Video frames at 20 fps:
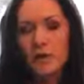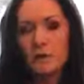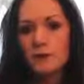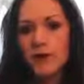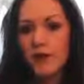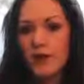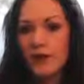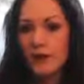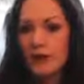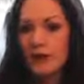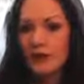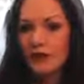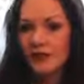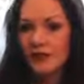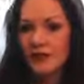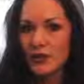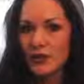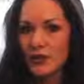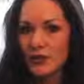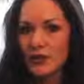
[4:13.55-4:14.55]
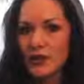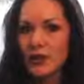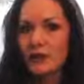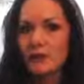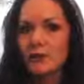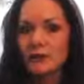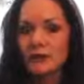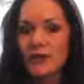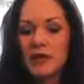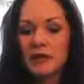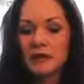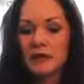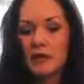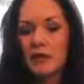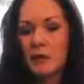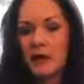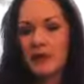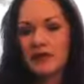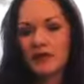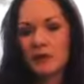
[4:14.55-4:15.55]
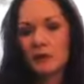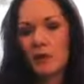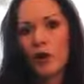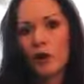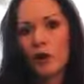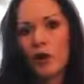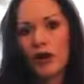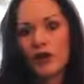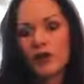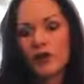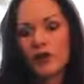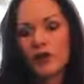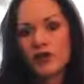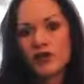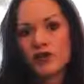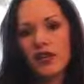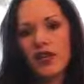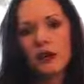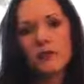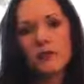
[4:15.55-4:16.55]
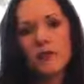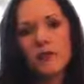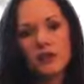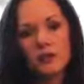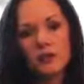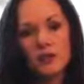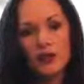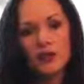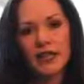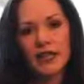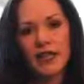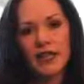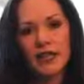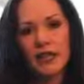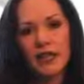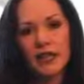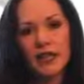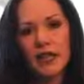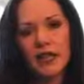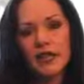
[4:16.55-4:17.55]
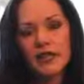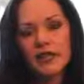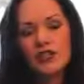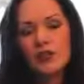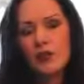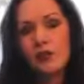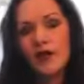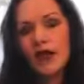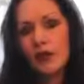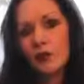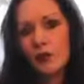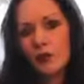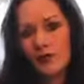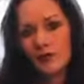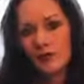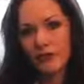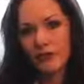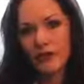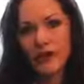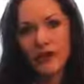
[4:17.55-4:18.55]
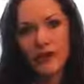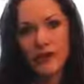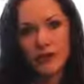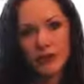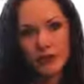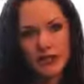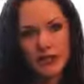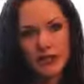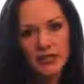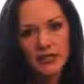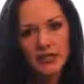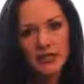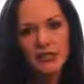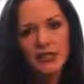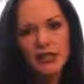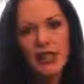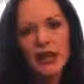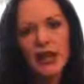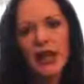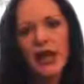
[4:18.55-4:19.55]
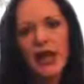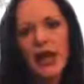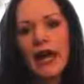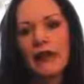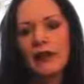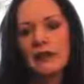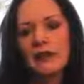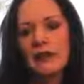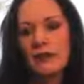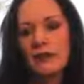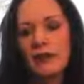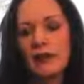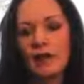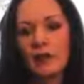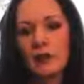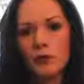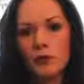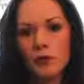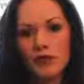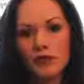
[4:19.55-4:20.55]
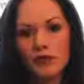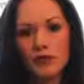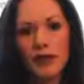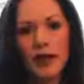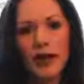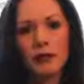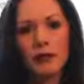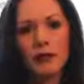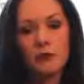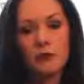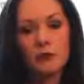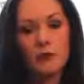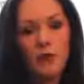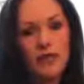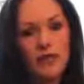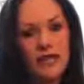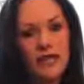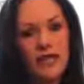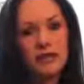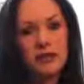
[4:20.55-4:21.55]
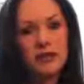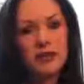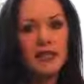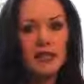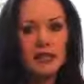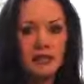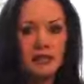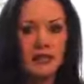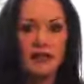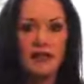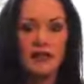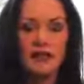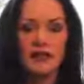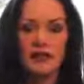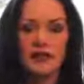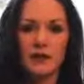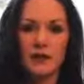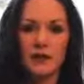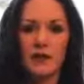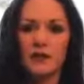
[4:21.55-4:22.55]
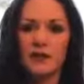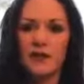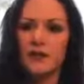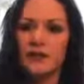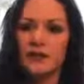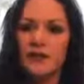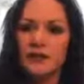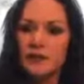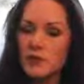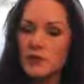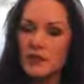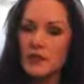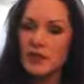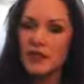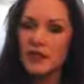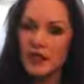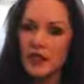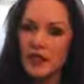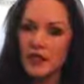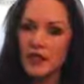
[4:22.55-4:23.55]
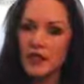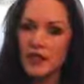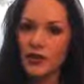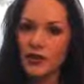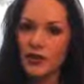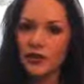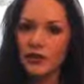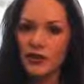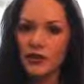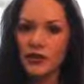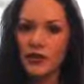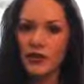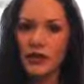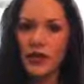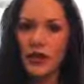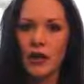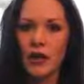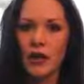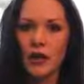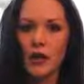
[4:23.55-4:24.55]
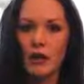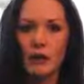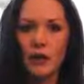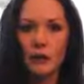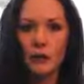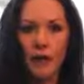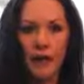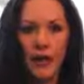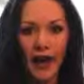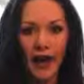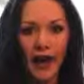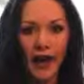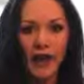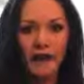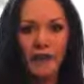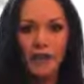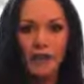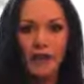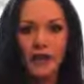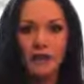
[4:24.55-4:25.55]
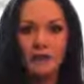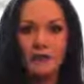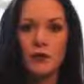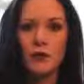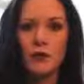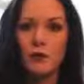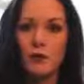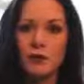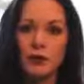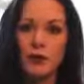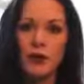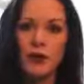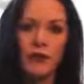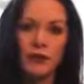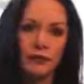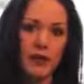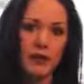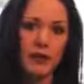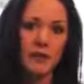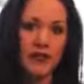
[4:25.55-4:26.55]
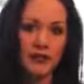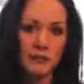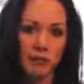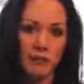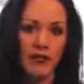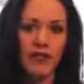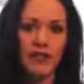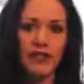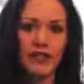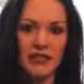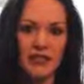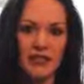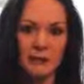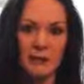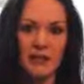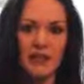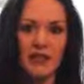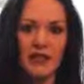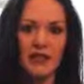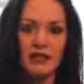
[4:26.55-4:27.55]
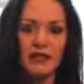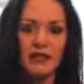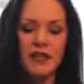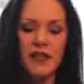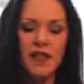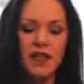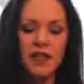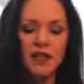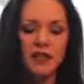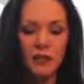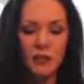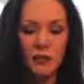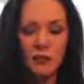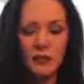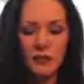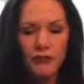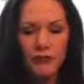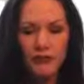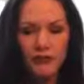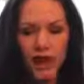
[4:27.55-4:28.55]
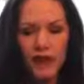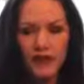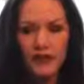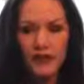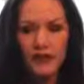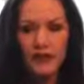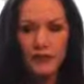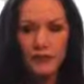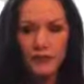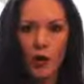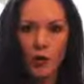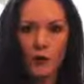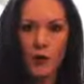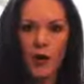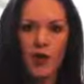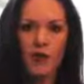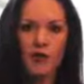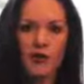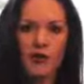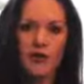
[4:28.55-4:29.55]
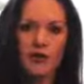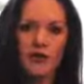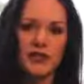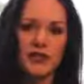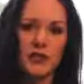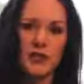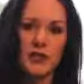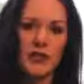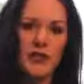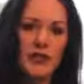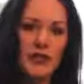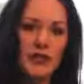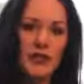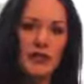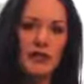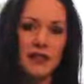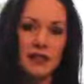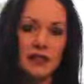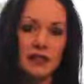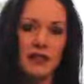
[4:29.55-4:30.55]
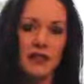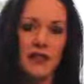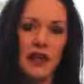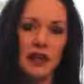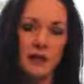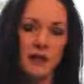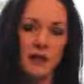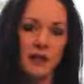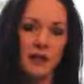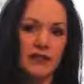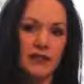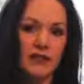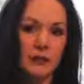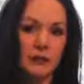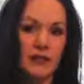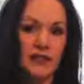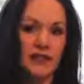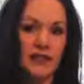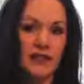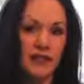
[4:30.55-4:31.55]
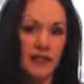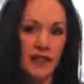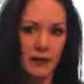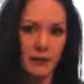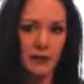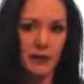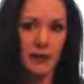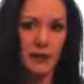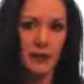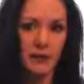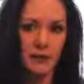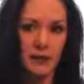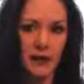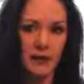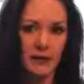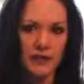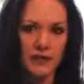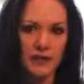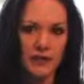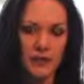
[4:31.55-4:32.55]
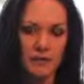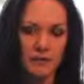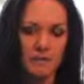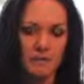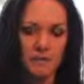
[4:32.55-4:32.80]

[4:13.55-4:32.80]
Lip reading: But also, people who have small particles are much more likely to be at risk for diabetes and to be at risk for having prediabetes and insulin resistance, which is another concern that we have because we really want to be able to prevent diabetes. So when we find these small particles, it really tells us a lot about somebody's diabetes risk.